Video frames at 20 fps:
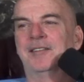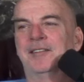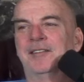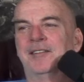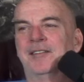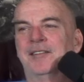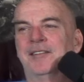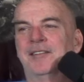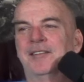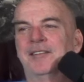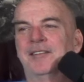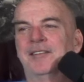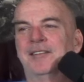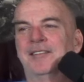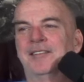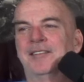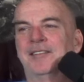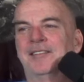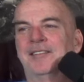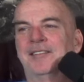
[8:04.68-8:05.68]

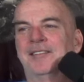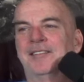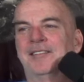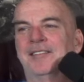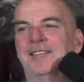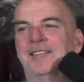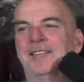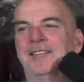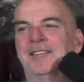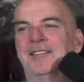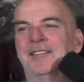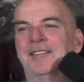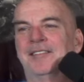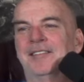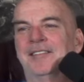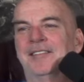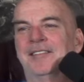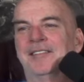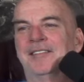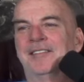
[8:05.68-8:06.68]

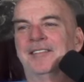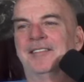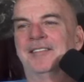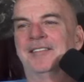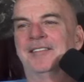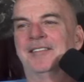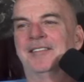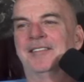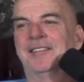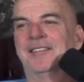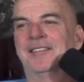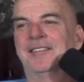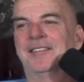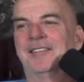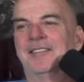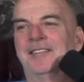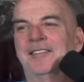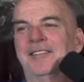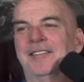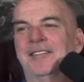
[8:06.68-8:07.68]

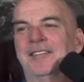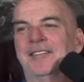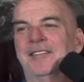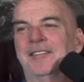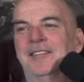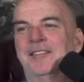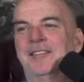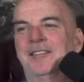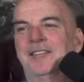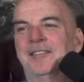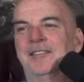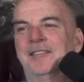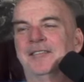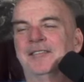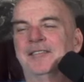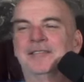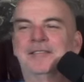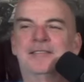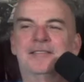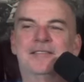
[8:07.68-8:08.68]

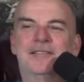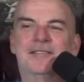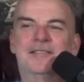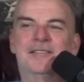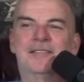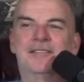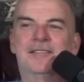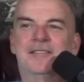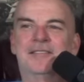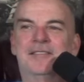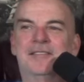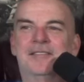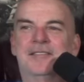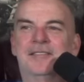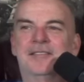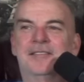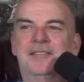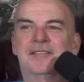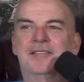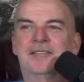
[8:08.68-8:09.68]

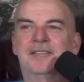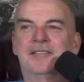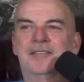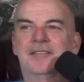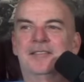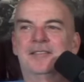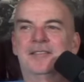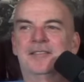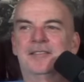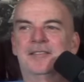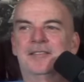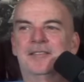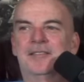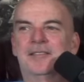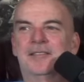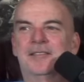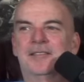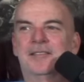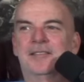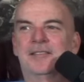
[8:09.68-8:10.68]

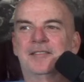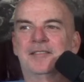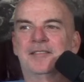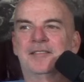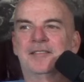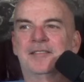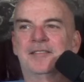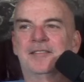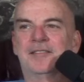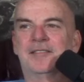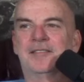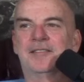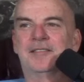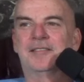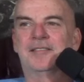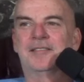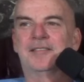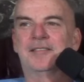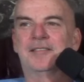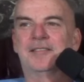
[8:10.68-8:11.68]

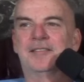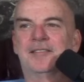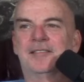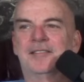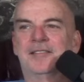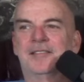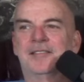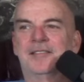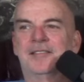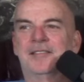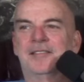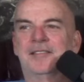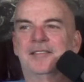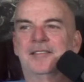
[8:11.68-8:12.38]
Nobody speaks.